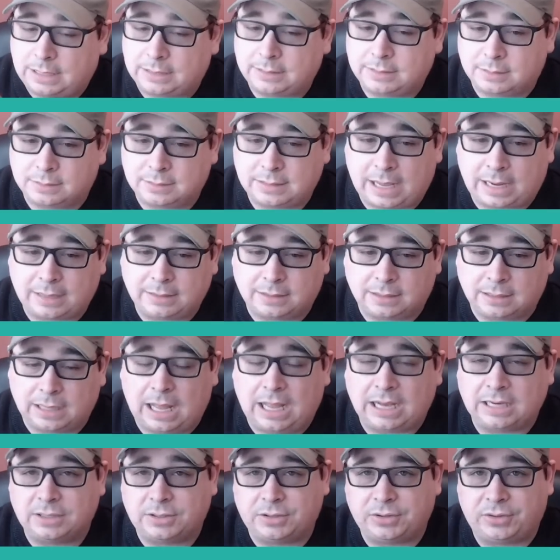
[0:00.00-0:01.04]
That is that is a
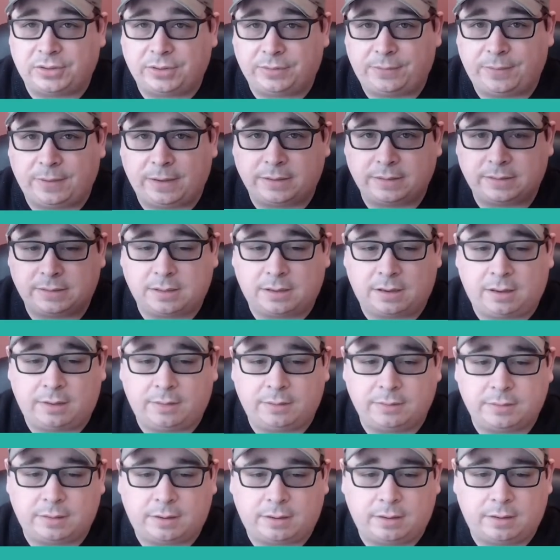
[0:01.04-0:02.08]
lot, Toothy Face
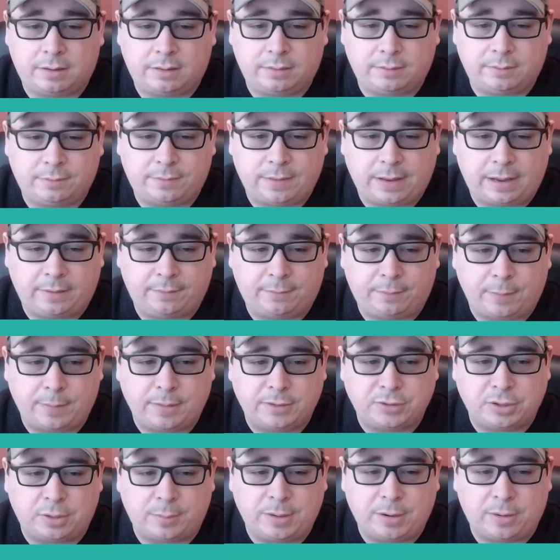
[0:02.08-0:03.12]
uh, uh, fan from
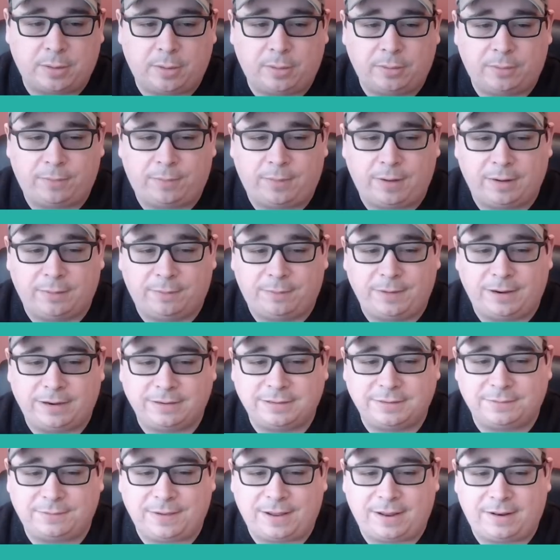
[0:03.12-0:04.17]
the German Hoeg Final
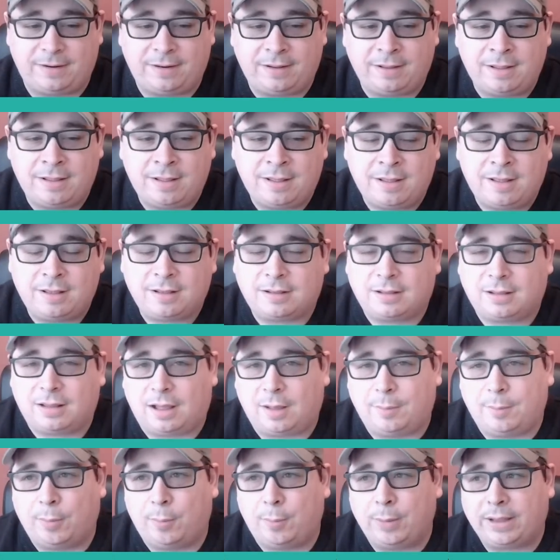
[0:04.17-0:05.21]
Fantasy fan
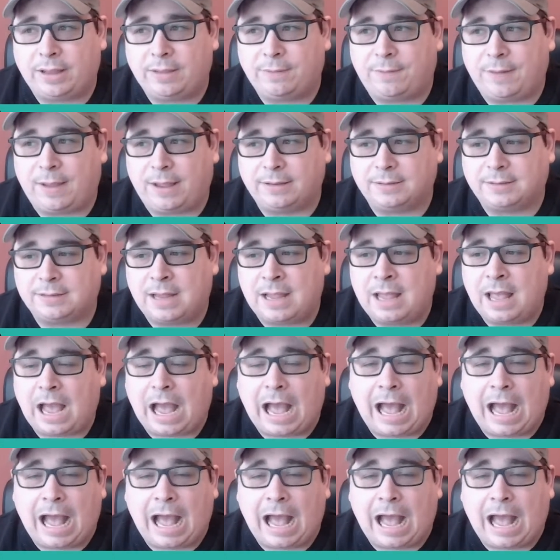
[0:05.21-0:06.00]
club, Winky Face.